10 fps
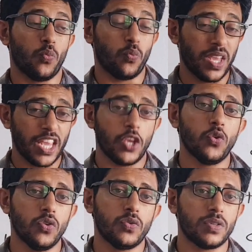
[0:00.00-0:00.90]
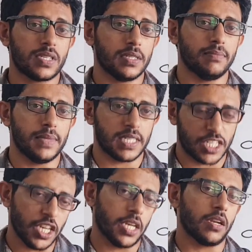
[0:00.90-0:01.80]
we use a
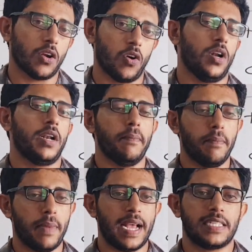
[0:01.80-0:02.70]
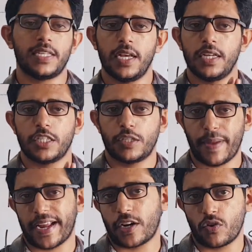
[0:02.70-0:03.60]
machine called mass
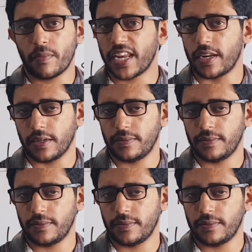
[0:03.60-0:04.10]
spectrometer.